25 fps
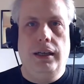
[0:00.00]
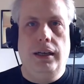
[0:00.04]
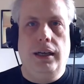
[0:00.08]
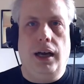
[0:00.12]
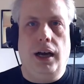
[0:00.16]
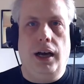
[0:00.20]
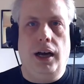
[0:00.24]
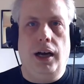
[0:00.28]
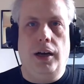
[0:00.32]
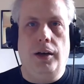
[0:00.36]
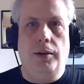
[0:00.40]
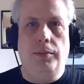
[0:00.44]

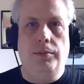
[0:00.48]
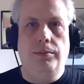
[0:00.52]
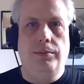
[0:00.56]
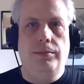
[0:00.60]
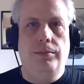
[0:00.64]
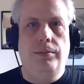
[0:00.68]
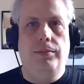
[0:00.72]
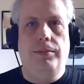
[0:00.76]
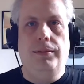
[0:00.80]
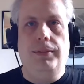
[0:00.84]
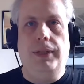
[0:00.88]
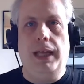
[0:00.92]
Um,
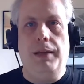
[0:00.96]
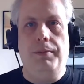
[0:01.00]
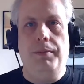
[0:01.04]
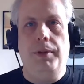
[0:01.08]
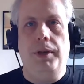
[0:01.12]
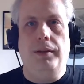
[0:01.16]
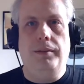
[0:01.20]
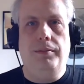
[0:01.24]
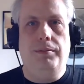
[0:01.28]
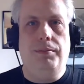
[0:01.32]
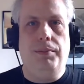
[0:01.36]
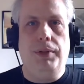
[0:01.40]
that
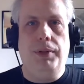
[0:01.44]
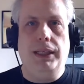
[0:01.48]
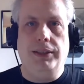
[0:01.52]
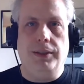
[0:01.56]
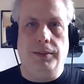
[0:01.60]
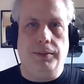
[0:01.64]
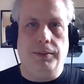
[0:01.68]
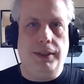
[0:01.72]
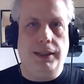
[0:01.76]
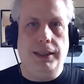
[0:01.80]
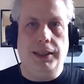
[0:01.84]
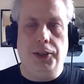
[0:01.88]
may be
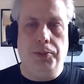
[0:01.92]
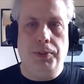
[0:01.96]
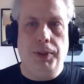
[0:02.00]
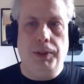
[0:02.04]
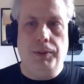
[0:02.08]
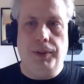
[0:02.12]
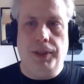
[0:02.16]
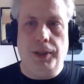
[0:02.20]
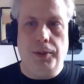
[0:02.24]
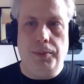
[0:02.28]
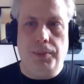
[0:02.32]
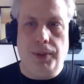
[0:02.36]
something to speak with you,